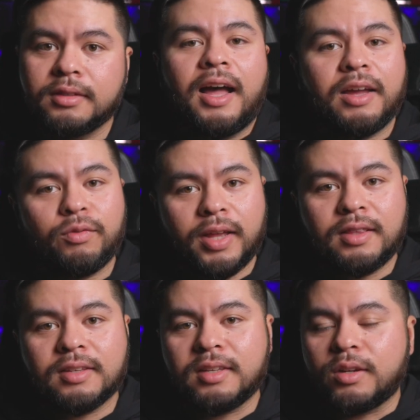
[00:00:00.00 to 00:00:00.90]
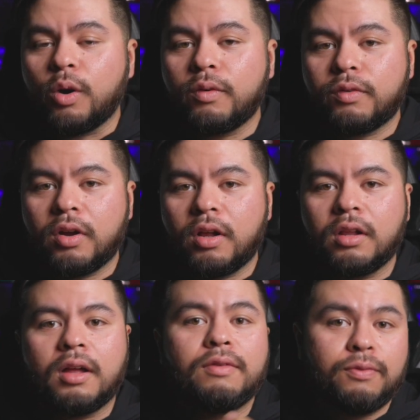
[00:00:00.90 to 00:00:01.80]
I rate this an
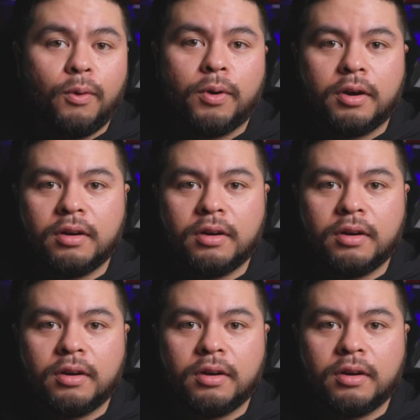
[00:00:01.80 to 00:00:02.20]
overall of 4.